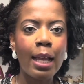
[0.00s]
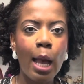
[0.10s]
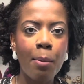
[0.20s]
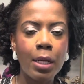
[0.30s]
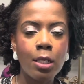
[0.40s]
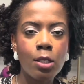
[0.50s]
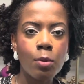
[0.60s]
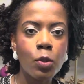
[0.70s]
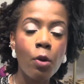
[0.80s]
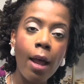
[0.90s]
Thank you guys
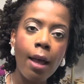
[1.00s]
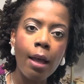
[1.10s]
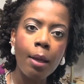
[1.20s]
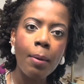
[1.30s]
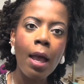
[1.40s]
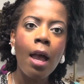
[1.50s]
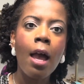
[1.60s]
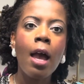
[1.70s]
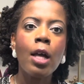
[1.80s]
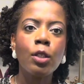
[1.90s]
so much for
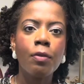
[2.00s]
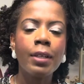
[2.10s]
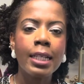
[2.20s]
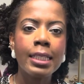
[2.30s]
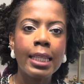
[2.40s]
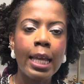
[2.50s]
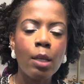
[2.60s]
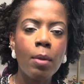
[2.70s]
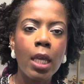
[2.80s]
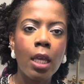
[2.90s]
watching. Don't
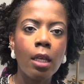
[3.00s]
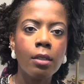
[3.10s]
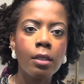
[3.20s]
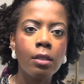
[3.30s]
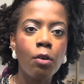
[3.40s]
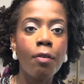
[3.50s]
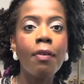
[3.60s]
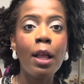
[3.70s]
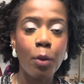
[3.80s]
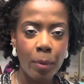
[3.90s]
forget to like, comment, and
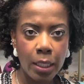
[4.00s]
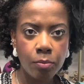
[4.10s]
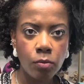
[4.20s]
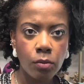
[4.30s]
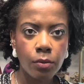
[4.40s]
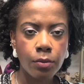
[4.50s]
subscribe.